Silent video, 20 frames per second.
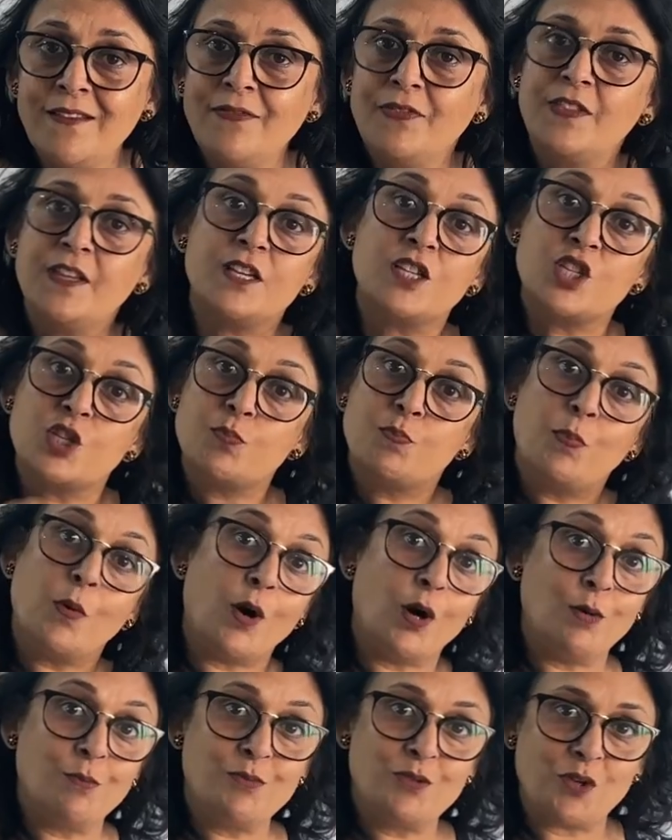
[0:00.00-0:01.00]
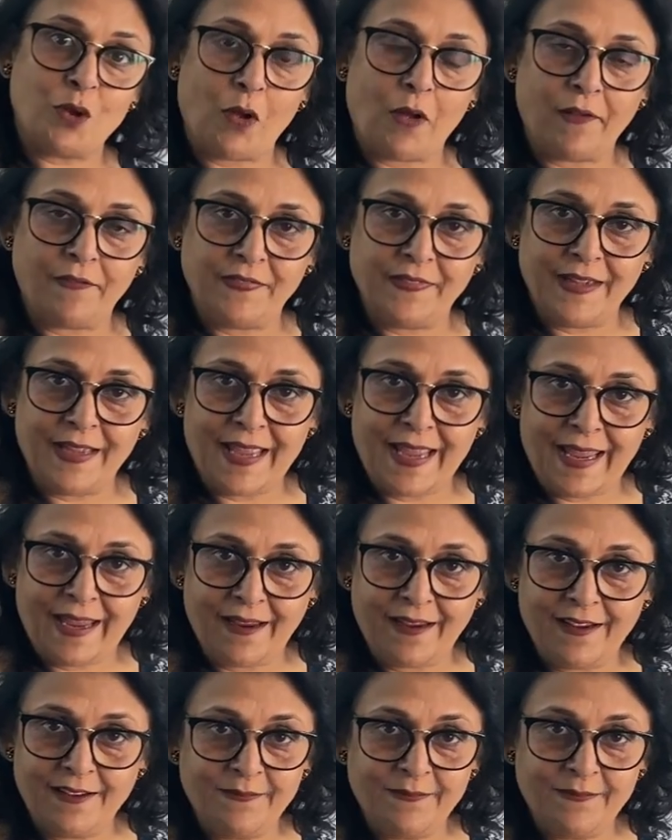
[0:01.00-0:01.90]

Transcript: the sperms on the egg